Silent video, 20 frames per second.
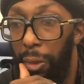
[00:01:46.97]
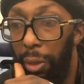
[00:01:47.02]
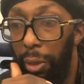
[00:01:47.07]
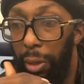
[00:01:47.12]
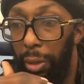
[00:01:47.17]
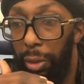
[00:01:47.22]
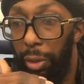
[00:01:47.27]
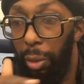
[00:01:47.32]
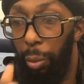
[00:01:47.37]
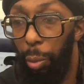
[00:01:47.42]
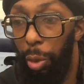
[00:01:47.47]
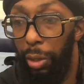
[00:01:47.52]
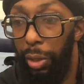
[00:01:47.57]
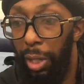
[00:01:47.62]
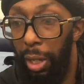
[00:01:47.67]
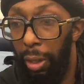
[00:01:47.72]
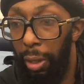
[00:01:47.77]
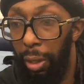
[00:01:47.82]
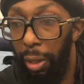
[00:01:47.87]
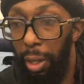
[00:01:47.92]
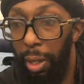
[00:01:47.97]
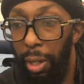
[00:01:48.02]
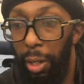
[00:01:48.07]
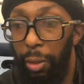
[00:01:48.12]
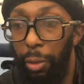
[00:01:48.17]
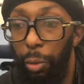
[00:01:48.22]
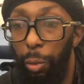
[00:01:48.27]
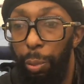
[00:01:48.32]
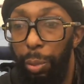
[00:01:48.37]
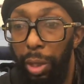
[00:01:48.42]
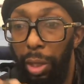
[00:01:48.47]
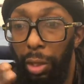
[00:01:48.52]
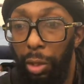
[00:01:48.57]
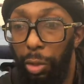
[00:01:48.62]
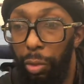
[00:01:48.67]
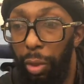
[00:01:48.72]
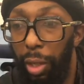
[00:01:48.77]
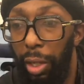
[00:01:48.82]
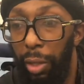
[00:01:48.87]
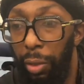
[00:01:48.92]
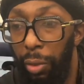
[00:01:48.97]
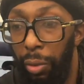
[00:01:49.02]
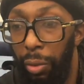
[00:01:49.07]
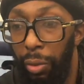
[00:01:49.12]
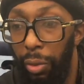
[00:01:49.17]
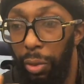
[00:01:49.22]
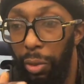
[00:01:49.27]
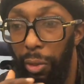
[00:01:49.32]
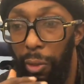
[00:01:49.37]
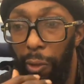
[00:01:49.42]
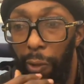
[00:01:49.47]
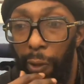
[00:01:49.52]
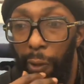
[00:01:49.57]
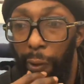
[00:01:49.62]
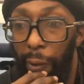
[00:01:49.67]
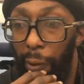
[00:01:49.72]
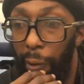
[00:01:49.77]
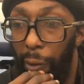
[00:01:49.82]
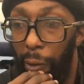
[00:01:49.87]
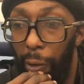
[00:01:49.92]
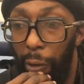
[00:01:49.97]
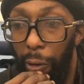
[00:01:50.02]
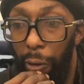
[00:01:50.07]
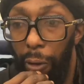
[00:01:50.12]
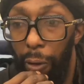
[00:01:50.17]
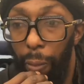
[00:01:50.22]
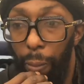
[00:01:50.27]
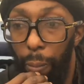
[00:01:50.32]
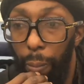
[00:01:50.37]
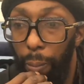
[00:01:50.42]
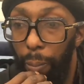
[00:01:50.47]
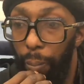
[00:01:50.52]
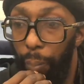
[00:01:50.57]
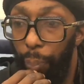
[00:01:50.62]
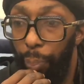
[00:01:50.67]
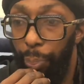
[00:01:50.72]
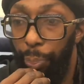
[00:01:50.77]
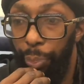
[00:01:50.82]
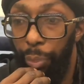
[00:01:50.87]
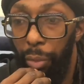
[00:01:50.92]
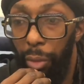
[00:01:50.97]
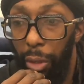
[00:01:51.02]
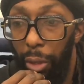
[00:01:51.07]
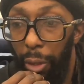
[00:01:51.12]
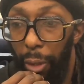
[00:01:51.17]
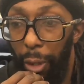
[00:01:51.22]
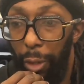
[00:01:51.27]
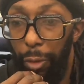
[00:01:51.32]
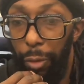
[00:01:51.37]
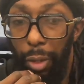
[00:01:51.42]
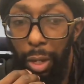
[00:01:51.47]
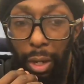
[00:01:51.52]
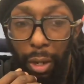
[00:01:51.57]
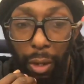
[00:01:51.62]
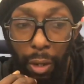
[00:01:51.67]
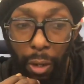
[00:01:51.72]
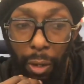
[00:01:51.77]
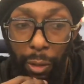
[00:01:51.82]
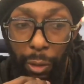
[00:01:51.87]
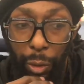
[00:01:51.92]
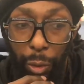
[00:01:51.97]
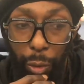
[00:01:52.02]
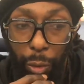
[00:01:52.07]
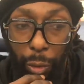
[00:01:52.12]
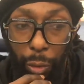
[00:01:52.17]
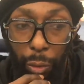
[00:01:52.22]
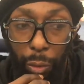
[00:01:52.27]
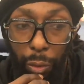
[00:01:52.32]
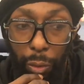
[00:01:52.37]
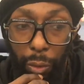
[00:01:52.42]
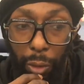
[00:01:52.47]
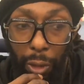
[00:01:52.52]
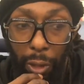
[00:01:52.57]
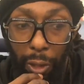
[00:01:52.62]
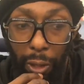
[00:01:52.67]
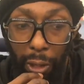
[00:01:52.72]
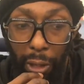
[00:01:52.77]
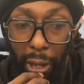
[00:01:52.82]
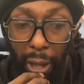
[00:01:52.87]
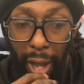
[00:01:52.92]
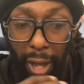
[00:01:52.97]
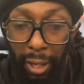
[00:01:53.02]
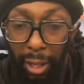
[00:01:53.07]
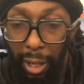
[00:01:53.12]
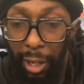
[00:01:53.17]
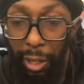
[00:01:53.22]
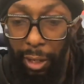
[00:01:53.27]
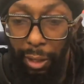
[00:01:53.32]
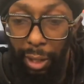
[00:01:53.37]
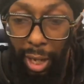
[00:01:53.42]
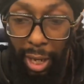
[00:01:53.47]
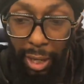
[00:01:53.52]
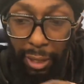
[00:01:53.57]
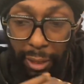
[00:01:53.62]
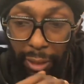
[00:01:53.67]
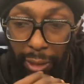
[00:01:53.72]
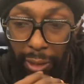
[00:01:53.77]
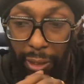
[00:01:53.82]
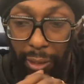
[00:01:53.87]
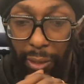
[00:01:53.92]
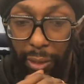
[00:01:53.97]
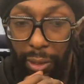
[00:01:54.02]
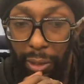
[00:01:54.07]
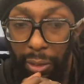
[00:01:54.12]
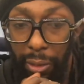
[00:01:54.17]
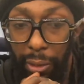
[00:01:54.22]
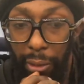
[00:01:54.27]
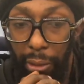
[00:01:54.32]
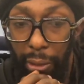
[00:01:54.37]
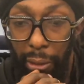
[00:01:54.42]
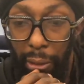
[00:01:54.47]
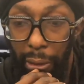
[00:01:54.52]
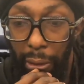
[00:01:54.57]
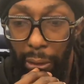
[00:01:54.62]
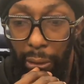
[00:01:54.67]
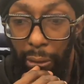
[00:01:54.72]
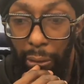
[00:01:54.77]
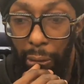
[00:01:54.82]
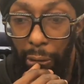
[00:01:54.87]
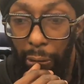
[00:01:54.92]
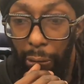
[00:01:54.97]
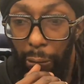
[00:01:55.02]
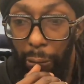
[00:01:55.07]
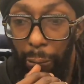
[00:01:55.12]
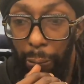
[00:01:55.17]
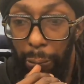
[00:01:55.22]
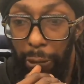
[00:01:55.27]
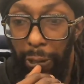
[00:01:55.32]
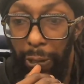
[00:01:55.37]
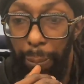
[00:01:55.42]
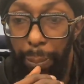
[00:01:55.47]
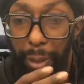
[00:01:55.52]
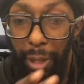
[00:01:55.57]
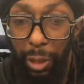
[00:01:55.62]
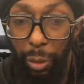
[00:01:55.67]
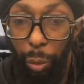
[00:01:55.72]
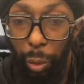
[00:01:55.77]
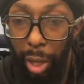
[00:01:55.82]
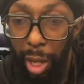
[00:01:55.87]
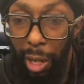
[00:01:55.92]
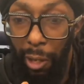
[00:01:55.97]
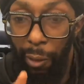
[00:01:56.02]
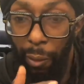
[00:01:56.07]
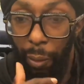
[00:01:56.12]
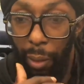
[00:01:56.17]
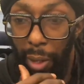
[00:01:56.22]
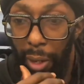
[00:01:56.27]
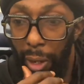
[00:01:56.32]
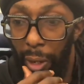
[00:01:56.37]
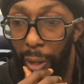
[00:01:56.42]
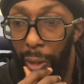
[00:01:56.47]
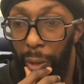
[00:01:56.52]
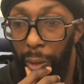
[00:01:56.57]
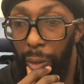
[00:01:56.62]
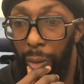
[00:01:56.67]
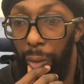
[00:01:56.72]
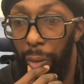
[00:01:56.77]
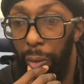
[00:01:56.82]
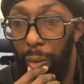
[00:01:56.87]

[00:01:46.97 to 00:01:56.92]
somewhere down the line through being trainers. I try hard to highlight athletes in the best way I know how,